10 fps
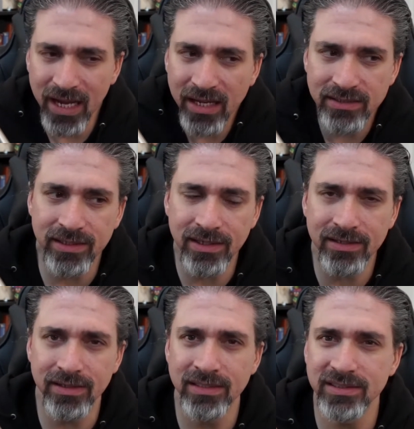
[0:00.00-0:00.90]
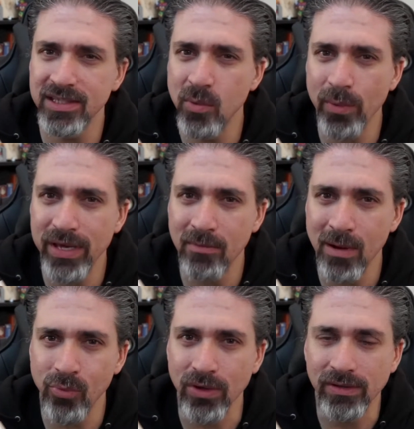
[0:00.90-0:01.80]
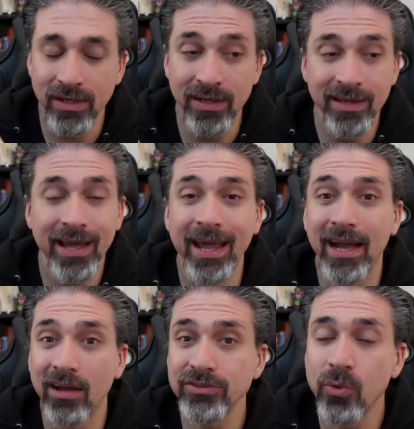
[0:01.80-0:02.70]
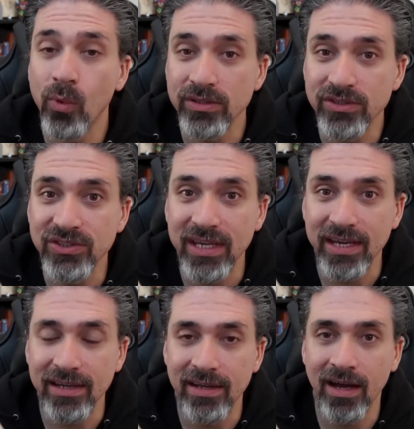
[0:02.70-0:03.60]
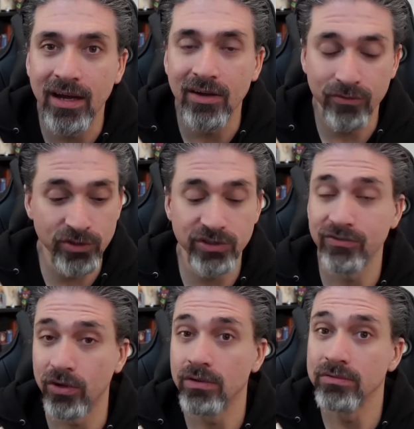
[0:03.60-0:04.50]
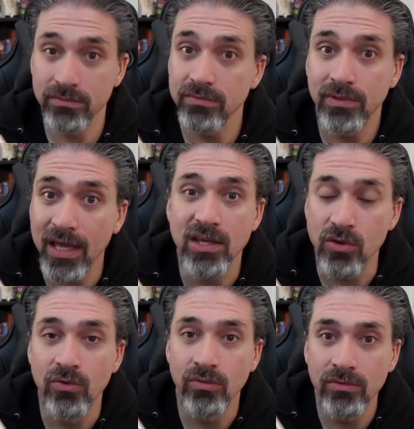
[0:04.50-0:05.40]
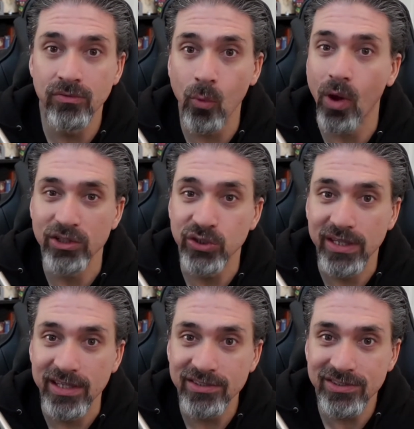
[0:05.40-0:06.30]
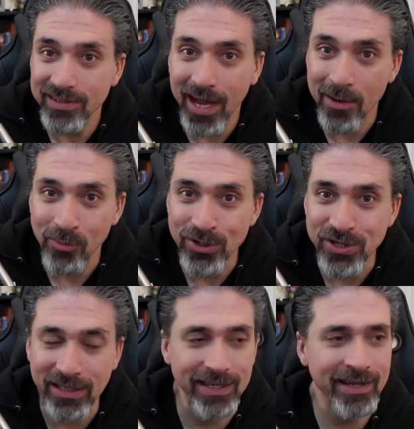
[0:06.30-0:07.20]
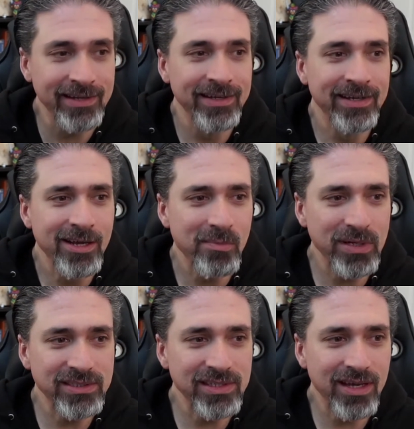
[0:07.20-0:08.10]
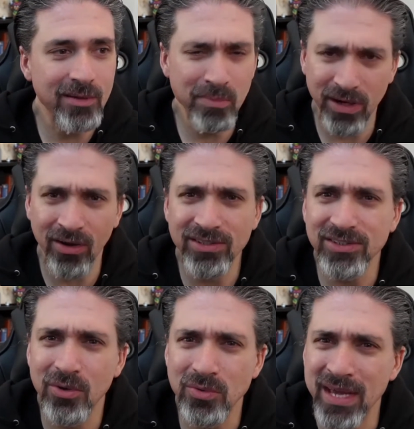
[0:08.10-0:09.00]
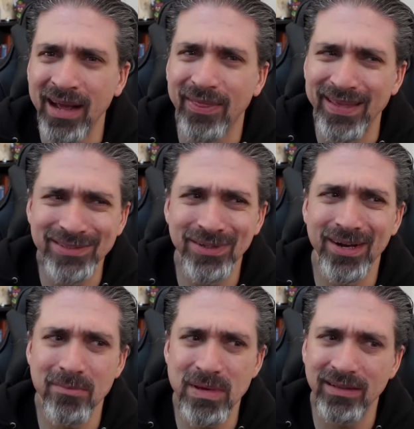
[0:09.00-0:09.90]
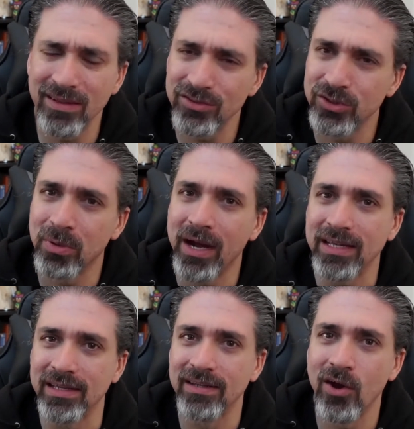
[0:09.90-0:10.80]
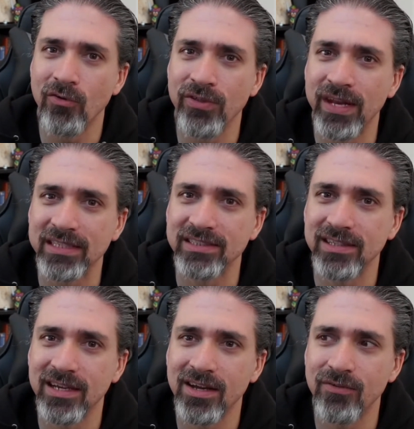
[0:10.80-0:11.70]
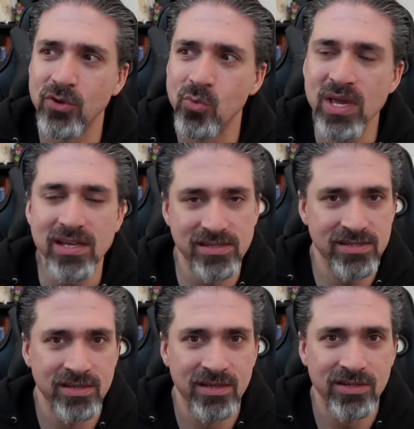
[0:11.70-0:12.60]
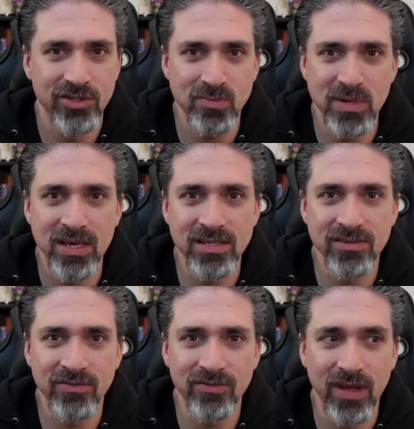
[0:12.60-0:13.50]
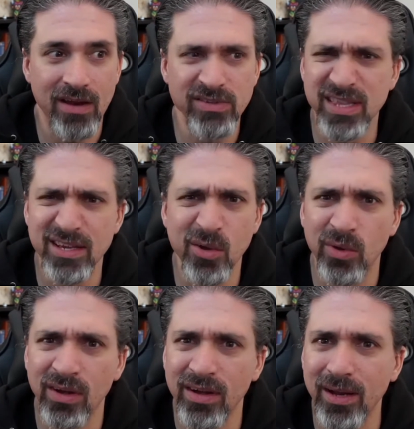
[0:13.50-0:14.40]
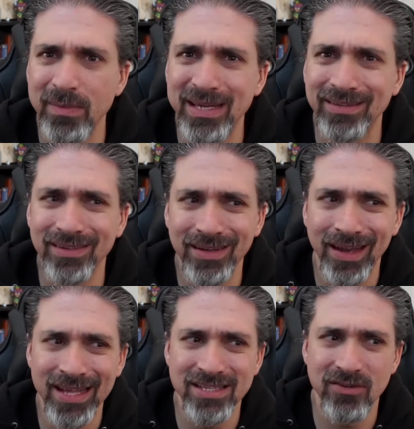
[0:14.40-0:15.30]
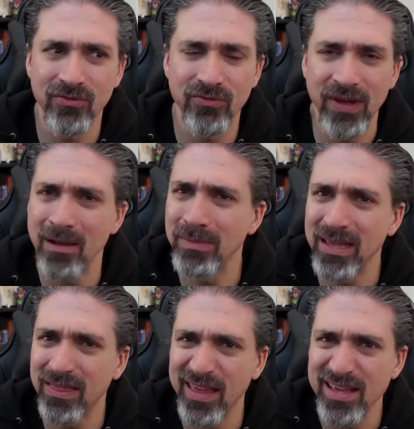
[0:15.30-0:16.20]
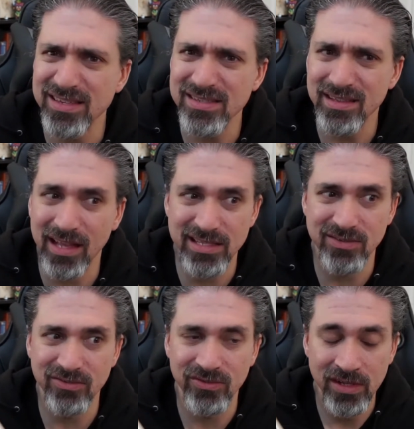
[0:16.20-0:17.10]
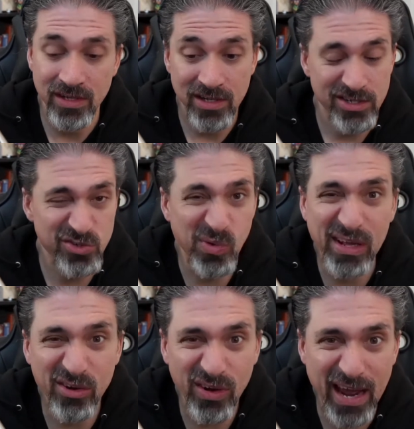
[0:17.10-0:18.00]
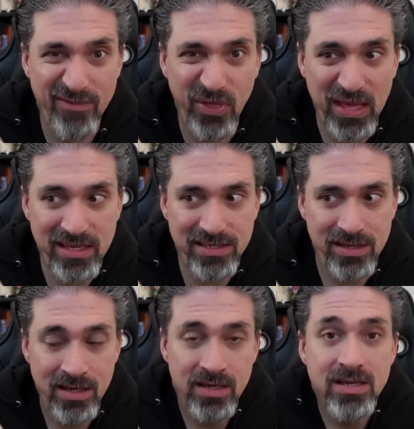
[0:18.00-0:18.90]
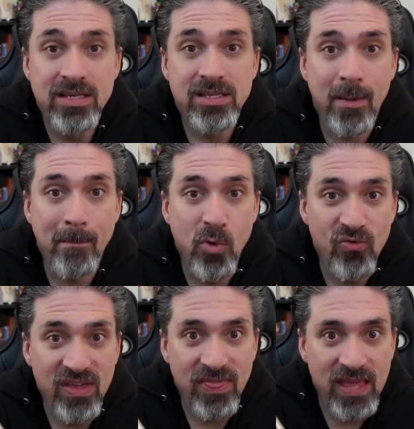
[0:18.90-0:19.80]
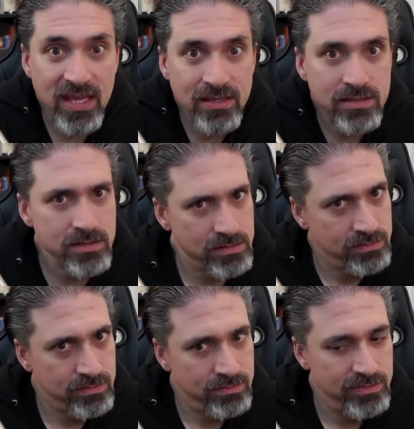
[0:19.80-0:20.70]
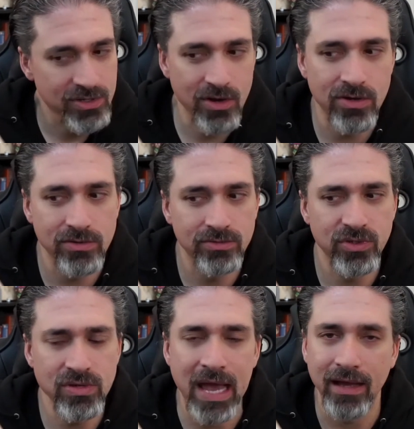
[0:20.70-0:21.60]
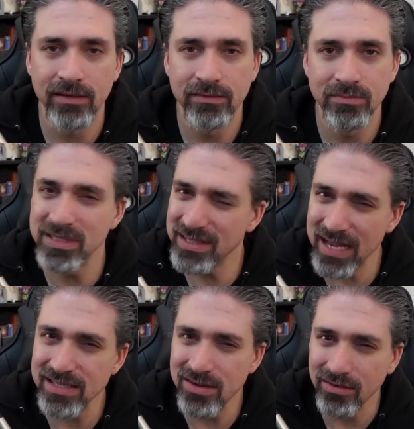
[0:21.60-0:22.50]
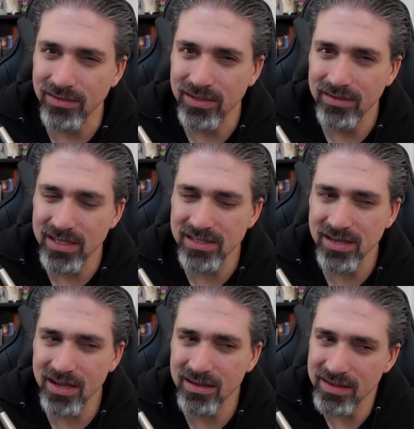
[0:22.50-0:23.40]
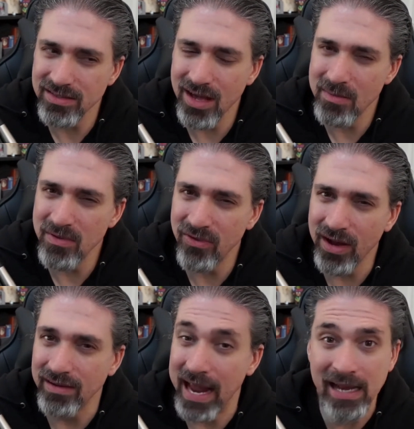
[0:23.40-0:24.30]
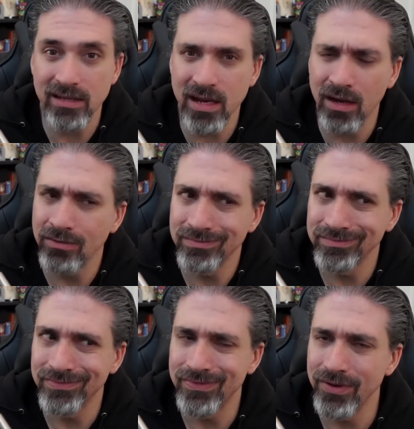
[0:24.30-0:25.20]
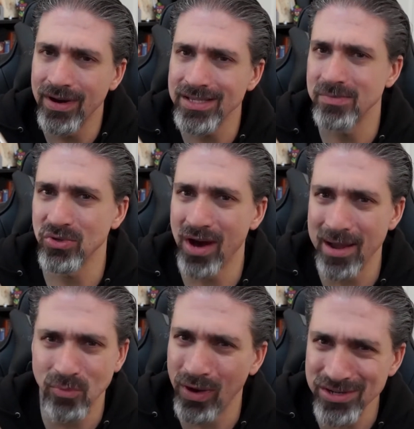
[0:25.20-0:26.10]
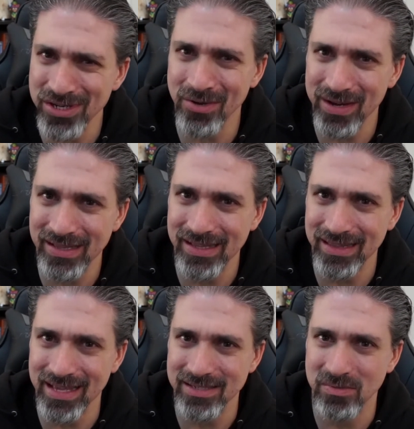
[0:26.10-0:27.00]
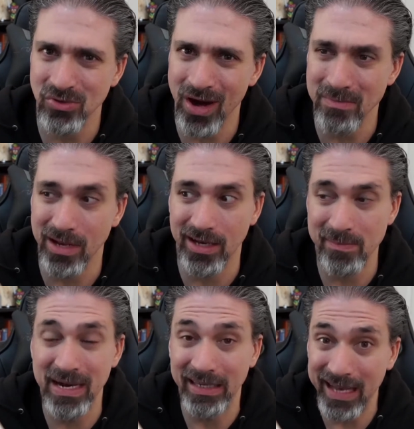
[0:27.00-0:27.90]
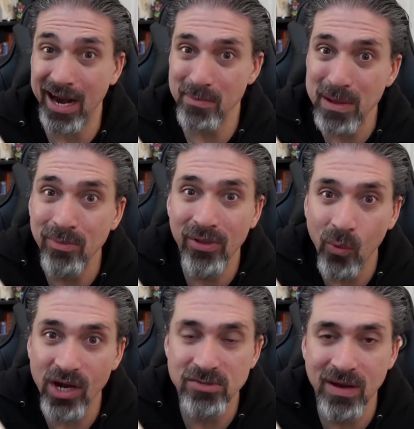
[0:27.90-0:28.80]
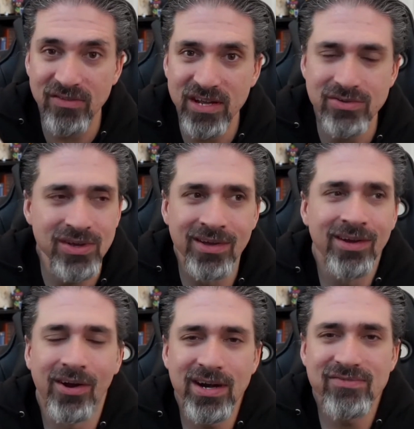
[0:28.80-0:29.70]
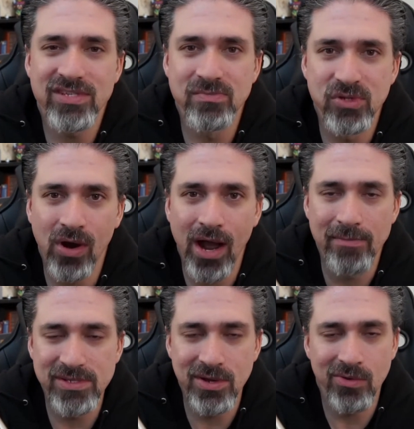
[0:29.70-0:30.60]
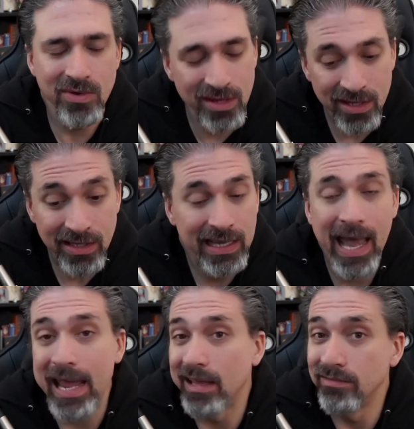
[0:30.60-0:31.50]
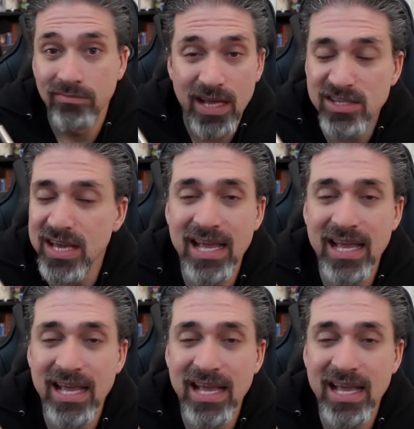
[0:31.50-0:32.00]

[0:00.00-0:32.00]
and see what we come up with. And I also want to say, first of all, thank you for watching this. I appreciate that. But also, yeah, things are going to be a little spotty over the next few weeks just because of everything going on. I mean, lots of family things, lots of just regular life things, some movie things. So yeah, but stay tuned. It's going to be fun. And, you know, if you're not subscribed, why don't you go ahead and hit that subscribe button? I mean, a lot of people that watch my videos aren't even subscribed. So, hey, it's